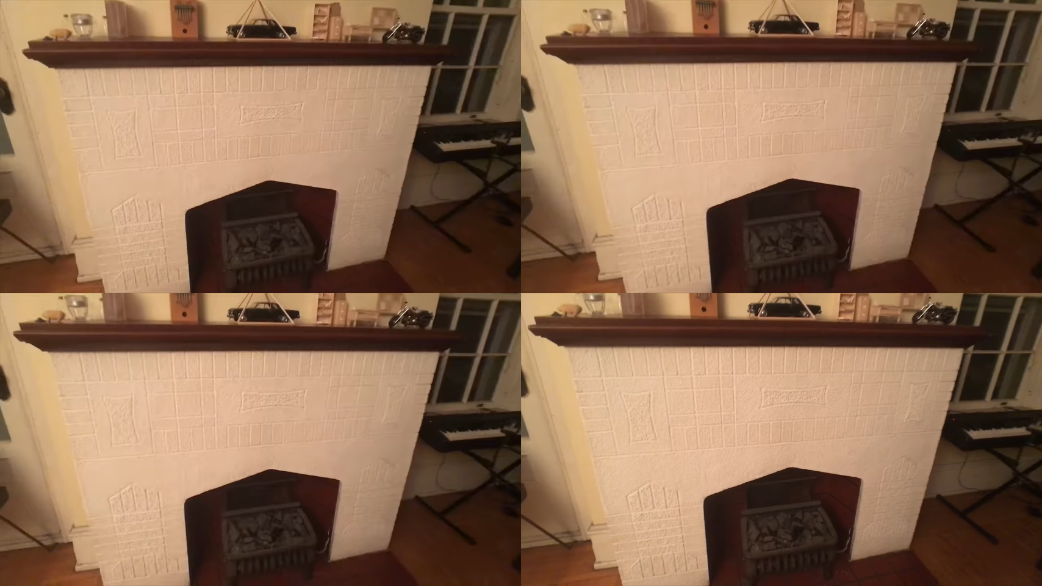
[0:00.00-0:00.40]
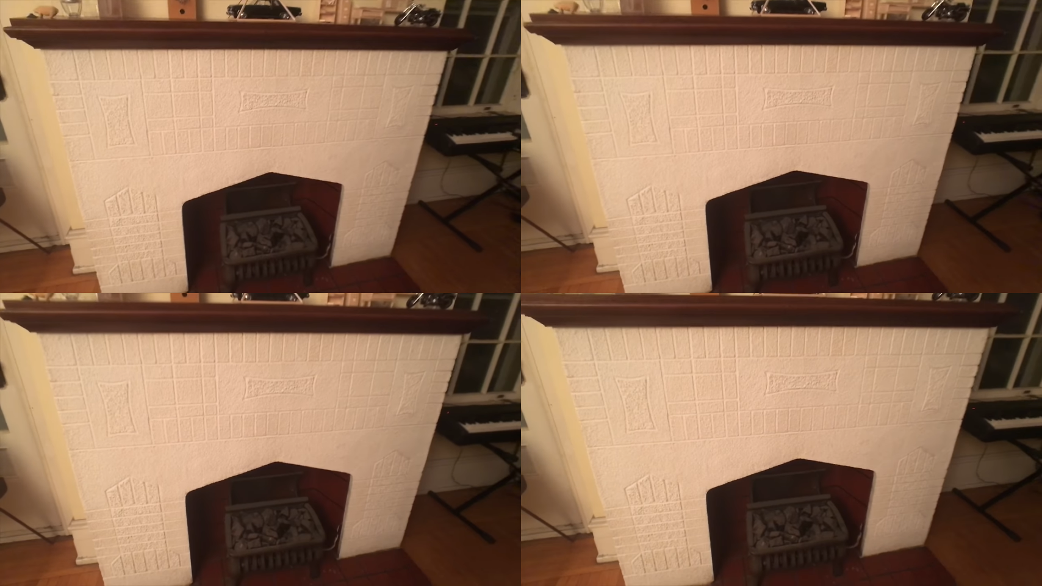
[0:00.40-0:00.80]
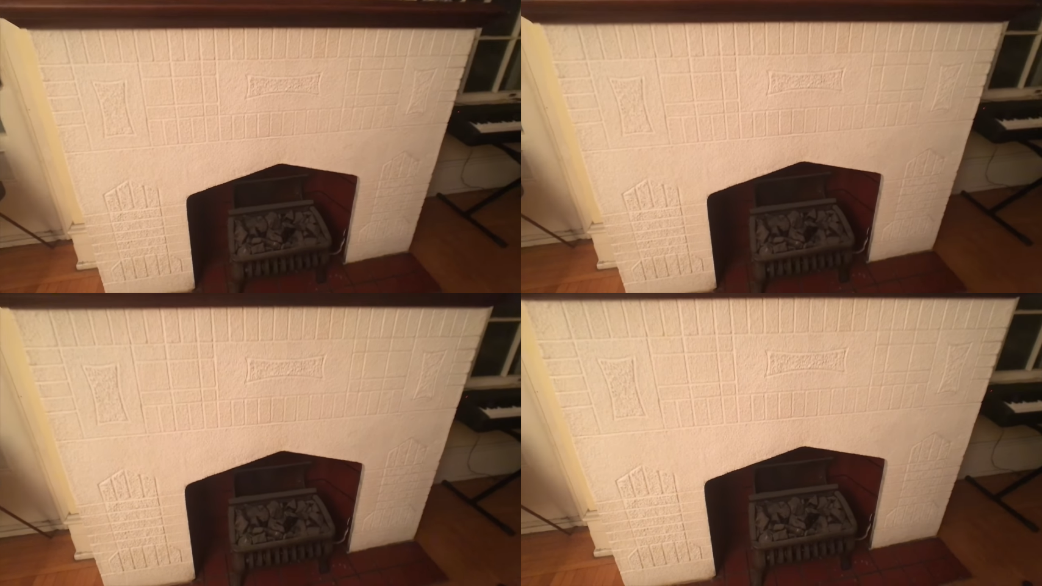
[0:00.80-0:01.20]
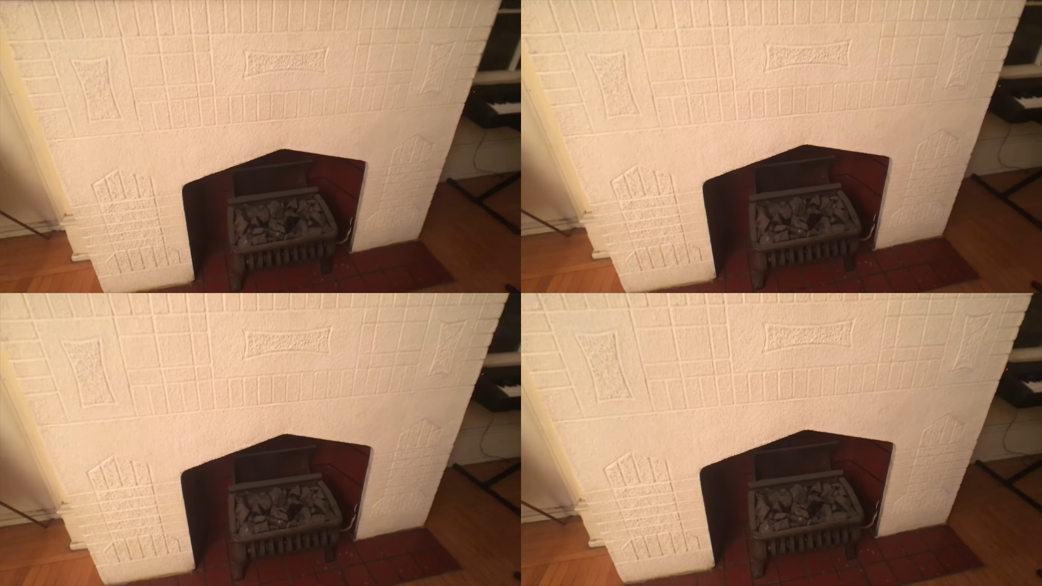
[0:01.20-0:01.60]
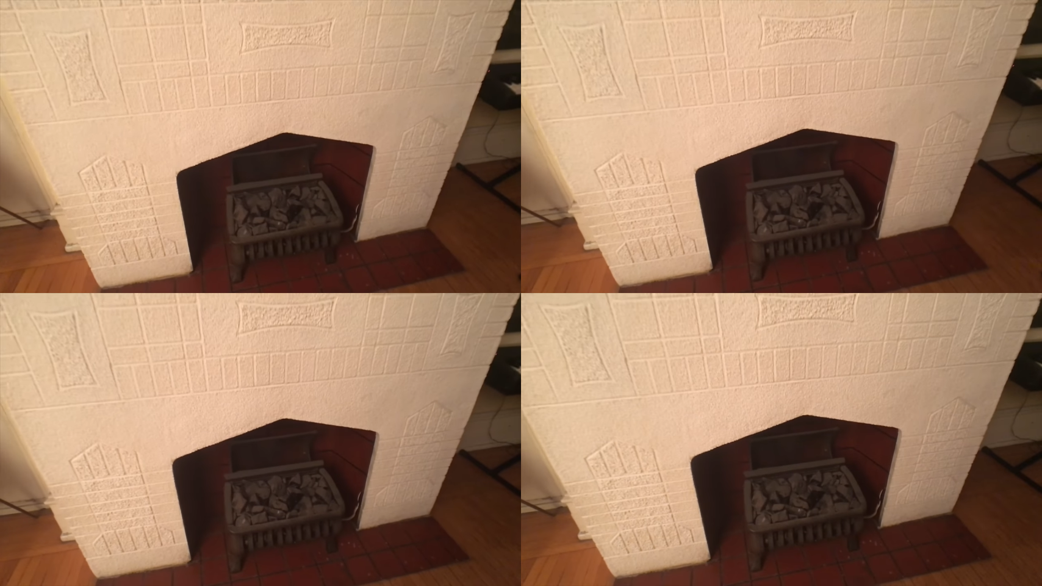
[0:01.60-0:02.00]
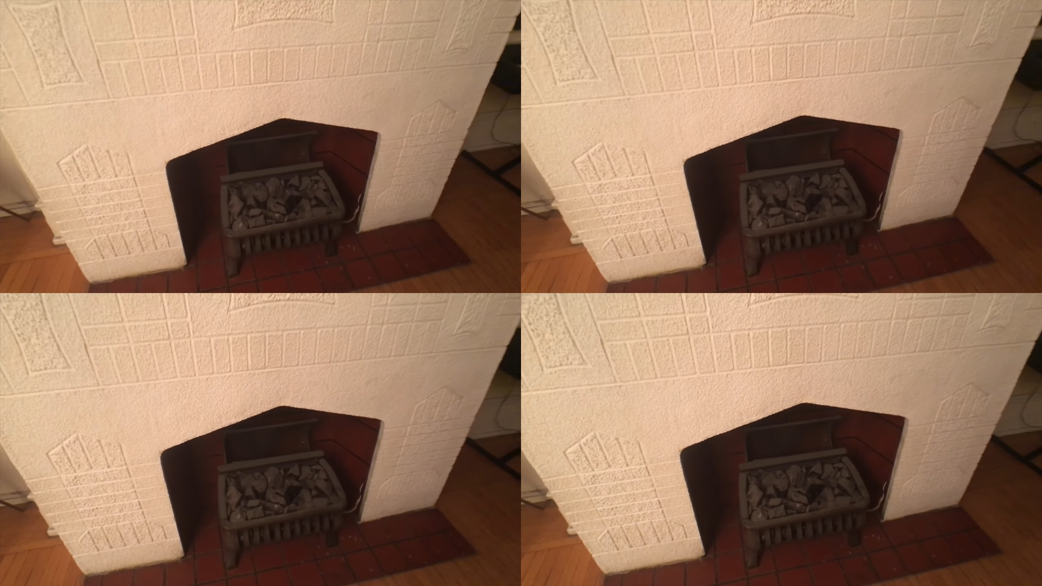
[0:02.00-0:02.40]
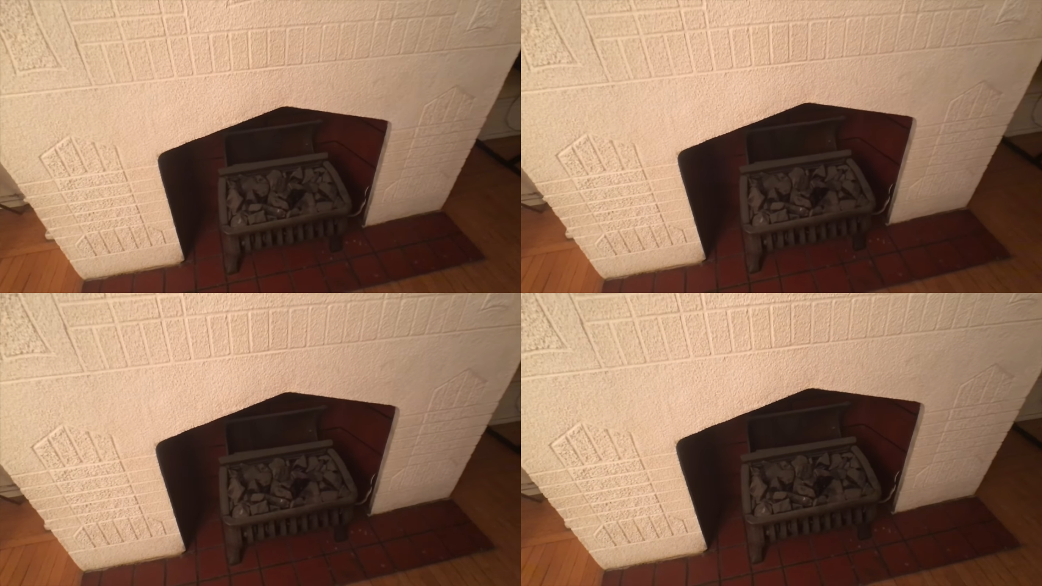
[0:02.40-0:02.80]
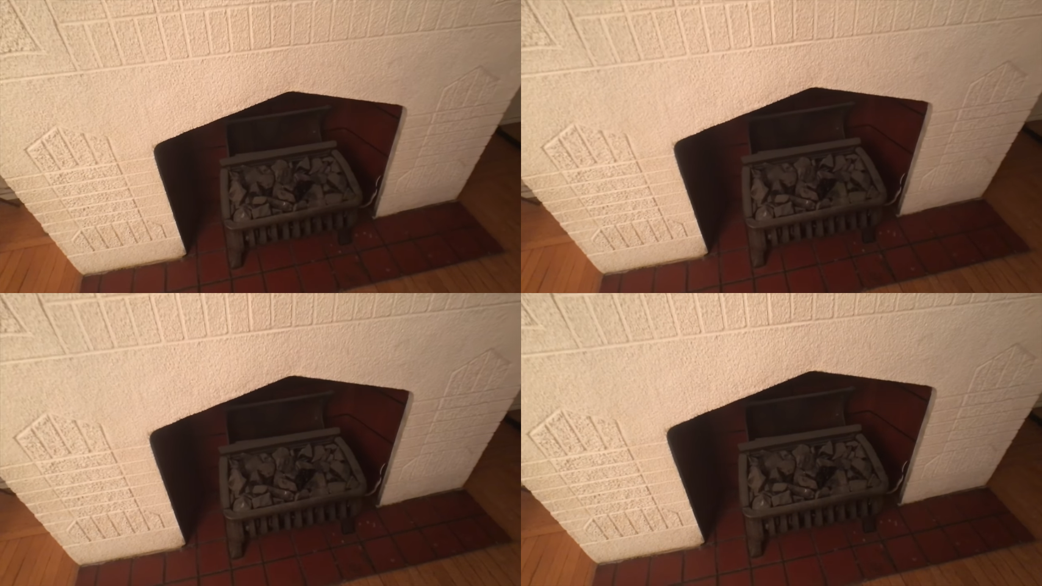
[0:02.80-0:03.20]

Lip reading: (no speaker visible)